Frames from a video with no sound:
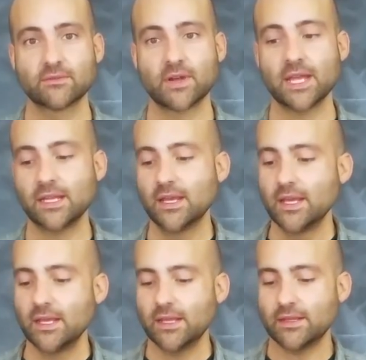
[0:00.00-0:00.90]
right?
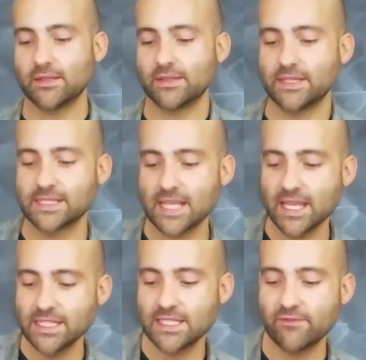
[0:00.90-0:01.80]
Uh, the
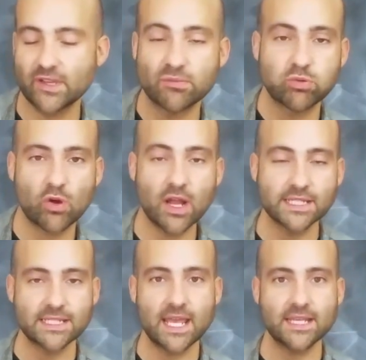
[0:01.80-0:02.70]
scientific
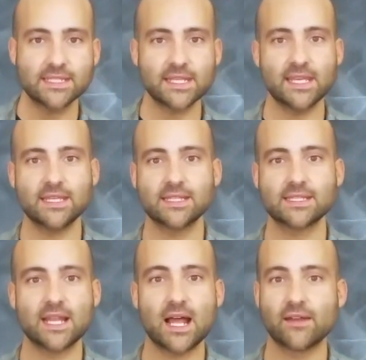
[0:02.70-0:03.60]
process is
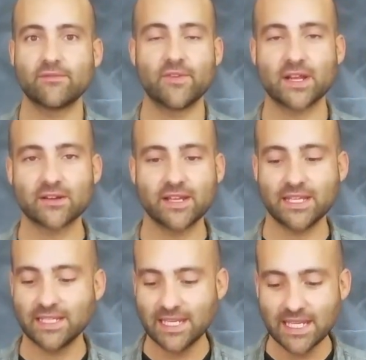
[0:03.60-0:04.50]
not
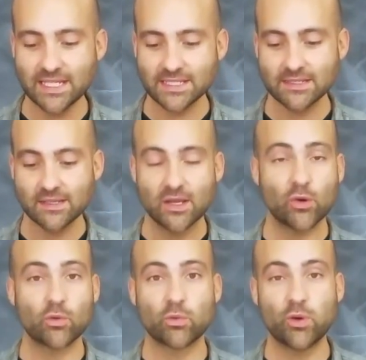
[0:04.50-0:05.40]
very neat
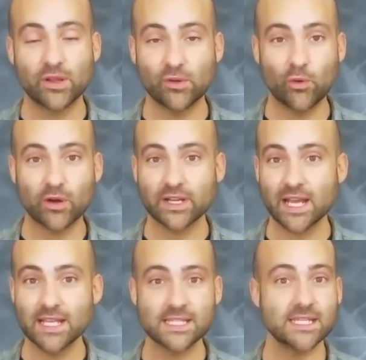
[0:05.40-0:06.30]
or well
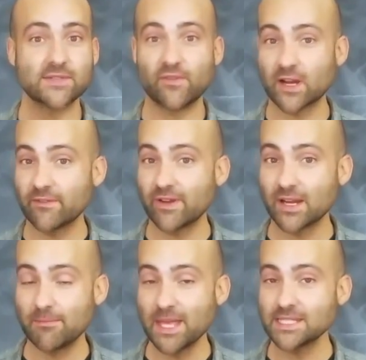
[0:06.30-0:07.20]
organized. It's very,
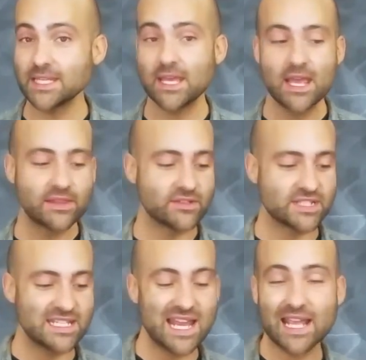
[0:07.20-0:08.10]
very messy.
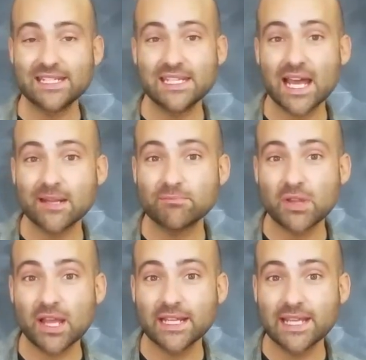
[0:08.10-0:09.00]
There's 99
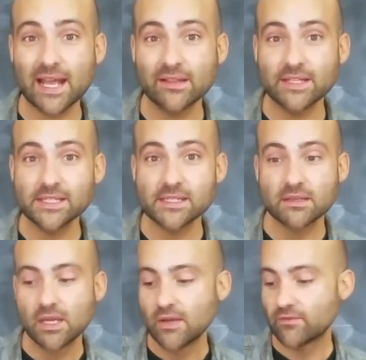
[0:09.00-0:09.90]
blind alleys
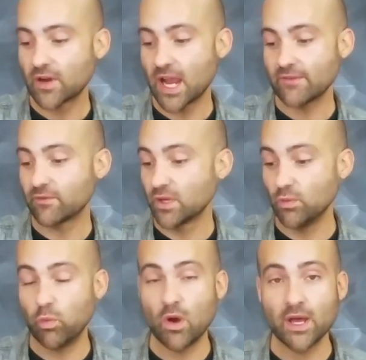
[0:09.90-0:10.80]
for every
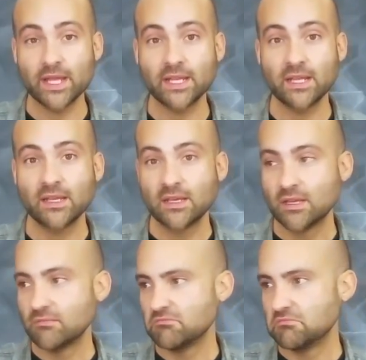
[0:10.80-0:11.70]
one
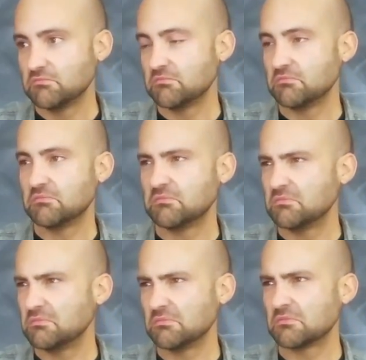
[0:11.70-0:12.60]

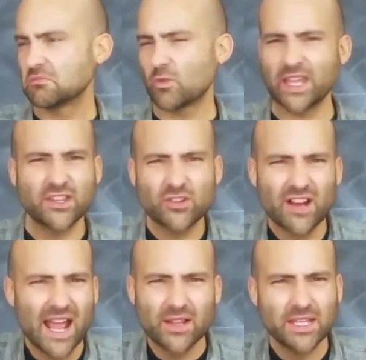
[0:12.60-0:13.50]
regular
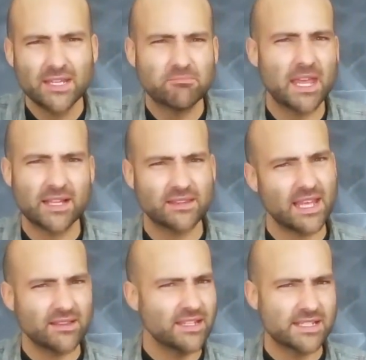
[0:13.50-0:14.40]
alley that,
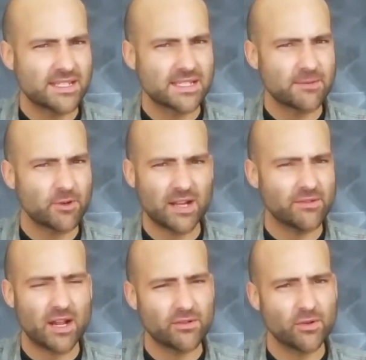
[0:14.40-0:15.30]
that leads to somewhere. I don't,
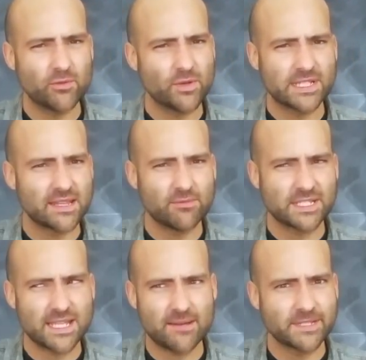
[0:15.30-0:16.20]
I don't know what,
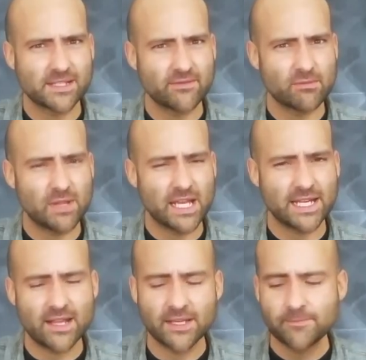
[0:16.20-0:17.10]
what's the opposite of a blind
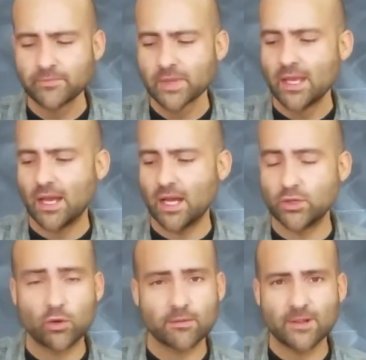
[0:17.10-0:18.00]
alley. A
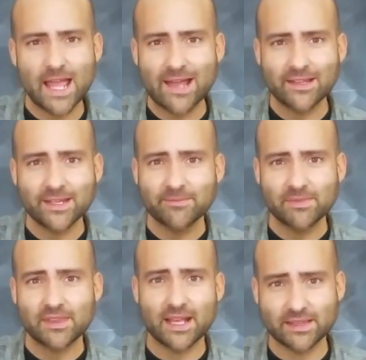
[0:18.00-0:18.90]
normal alley
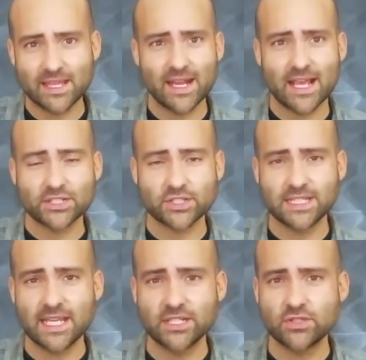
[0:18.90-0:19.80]
that, that actually
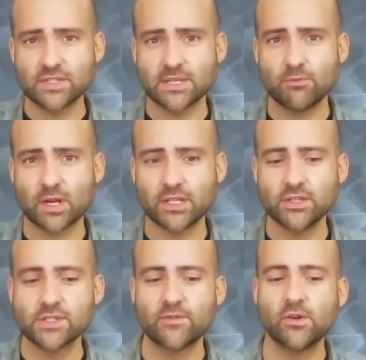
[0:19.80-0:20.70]
takes you somewhere
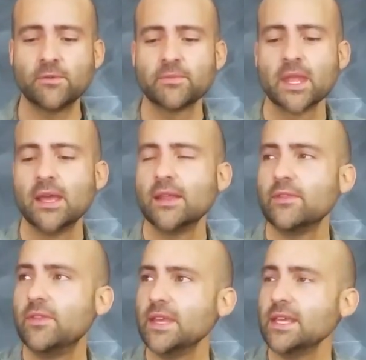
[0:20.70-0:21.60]
useful.
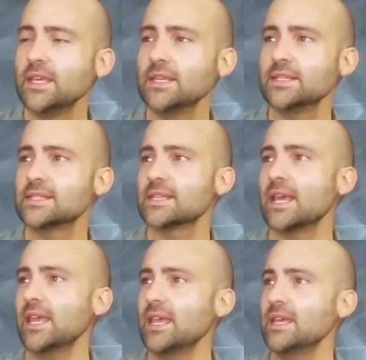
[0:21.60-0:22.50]
This
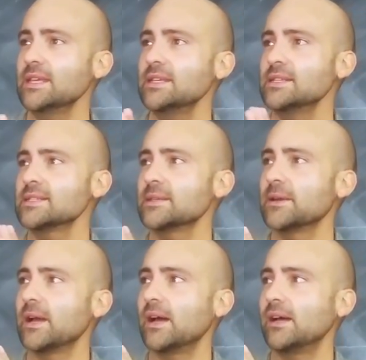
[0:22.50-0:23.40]
is,
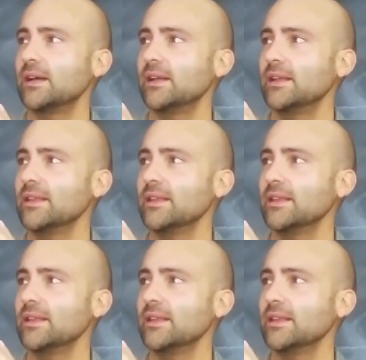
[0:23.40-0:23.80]
uh,